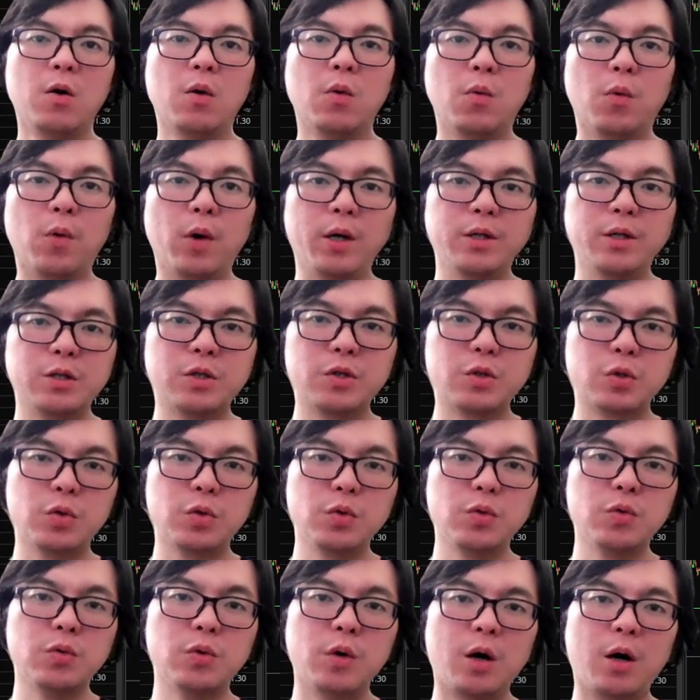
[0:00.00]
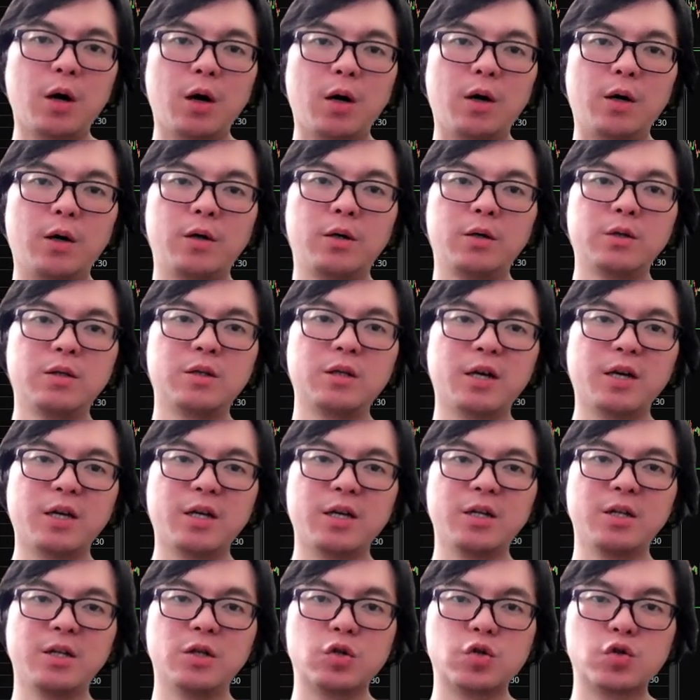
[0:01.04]
Once you are
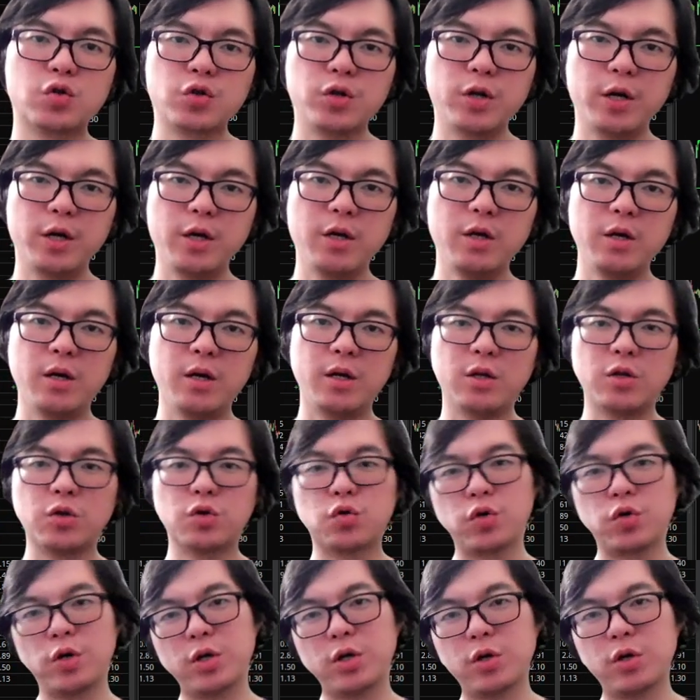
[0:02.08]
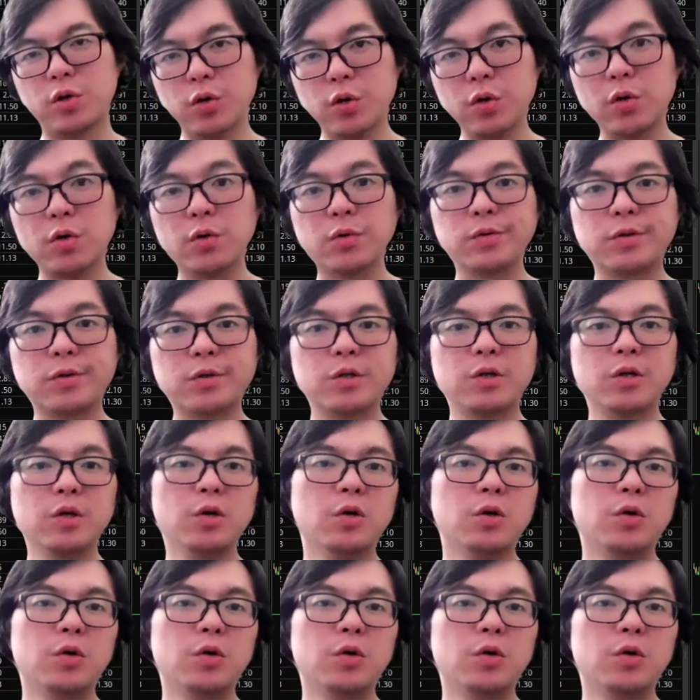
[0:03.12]
taking the trade and the trade close,